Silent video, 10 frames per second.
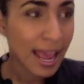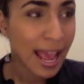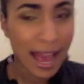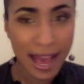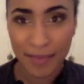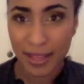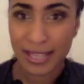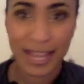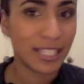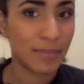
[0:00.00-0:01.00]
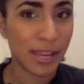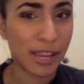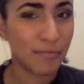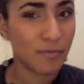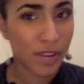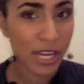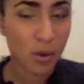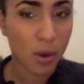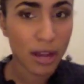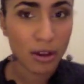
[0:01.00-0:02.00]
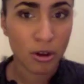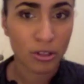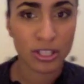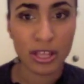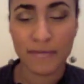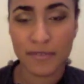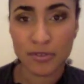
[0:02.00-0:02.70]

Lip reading: and they tend to be really quite long, so they've